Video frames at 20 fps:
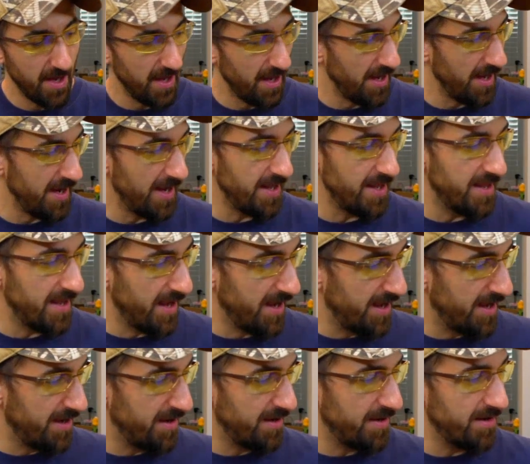And
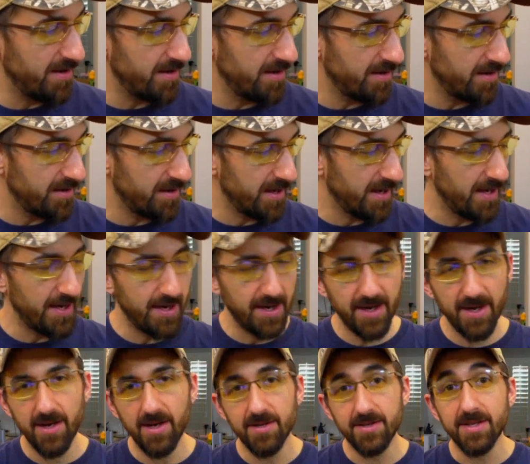then
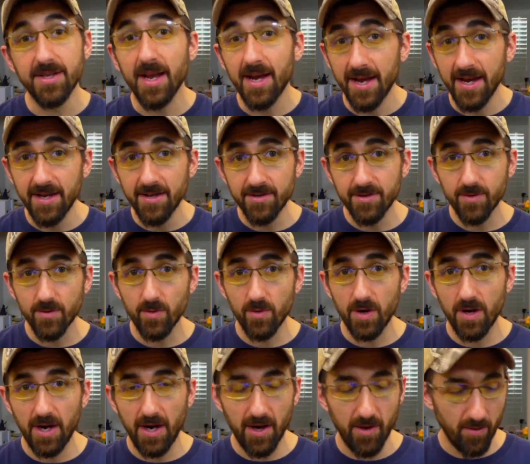uh, tonight,
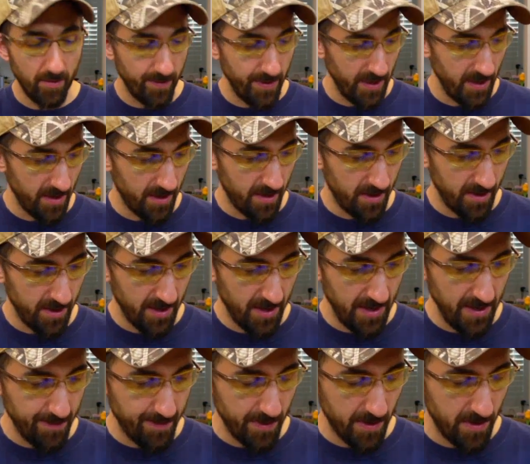I'll be on
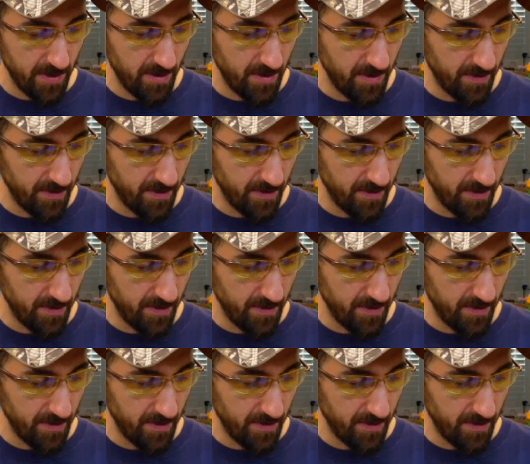Hyper